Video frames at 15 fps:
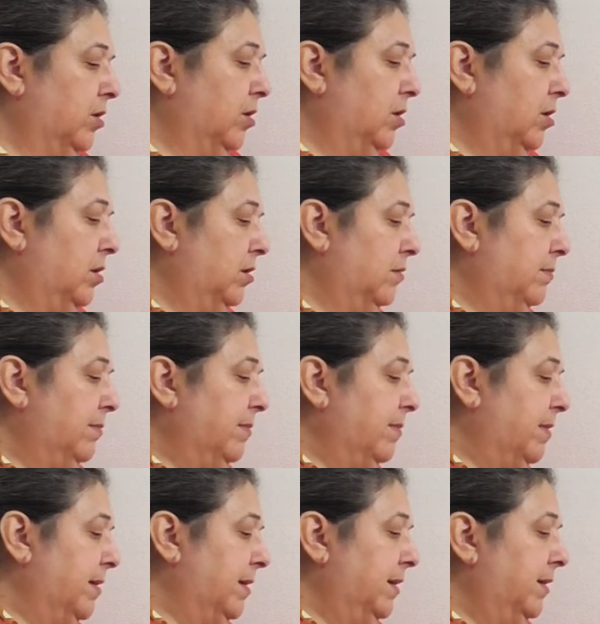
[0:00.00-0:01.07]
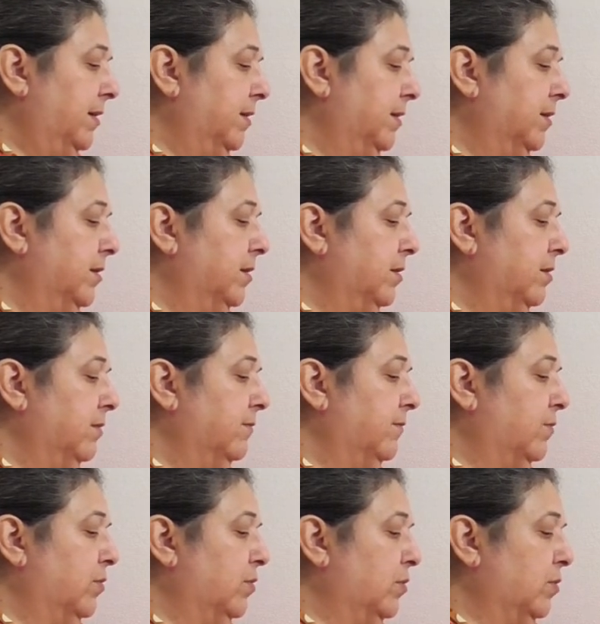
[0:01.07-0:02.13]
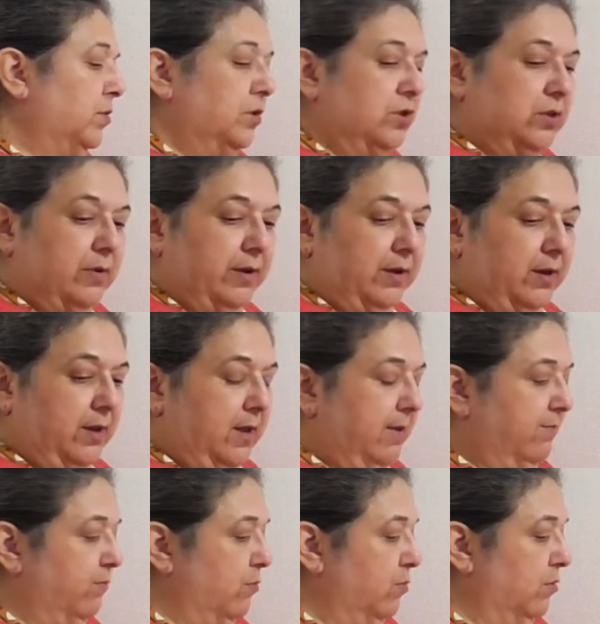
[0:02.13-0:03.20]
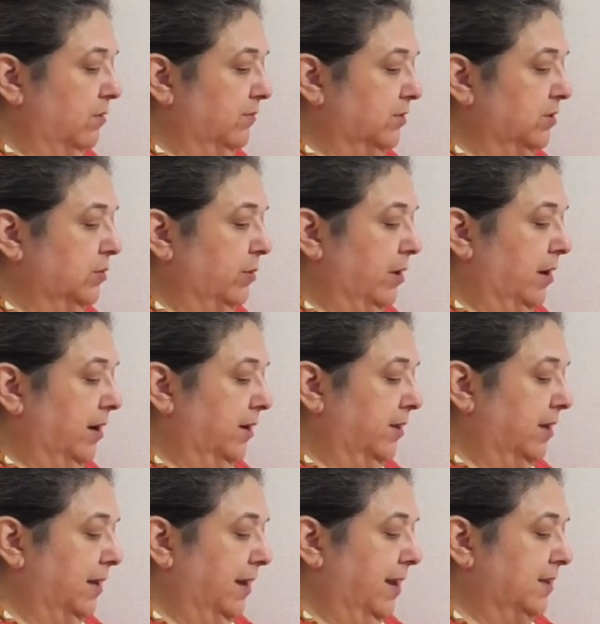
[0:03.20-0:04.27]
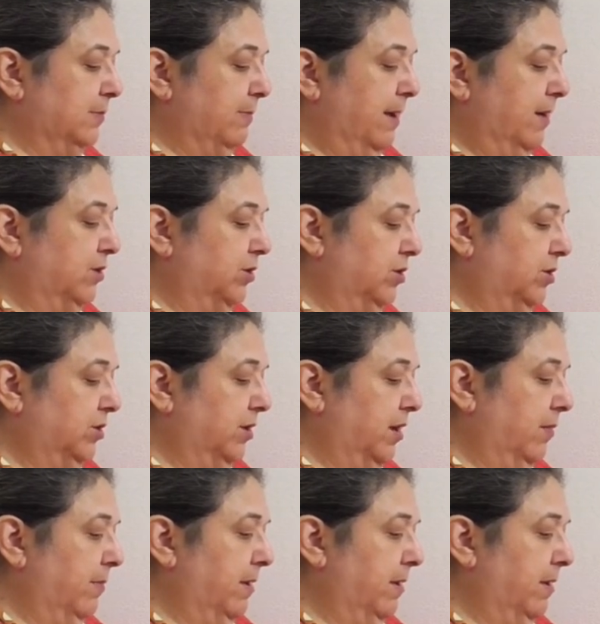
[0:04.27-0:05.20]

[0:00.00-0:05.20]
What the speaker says: all my four corners so I can have more of a square like that last batch just came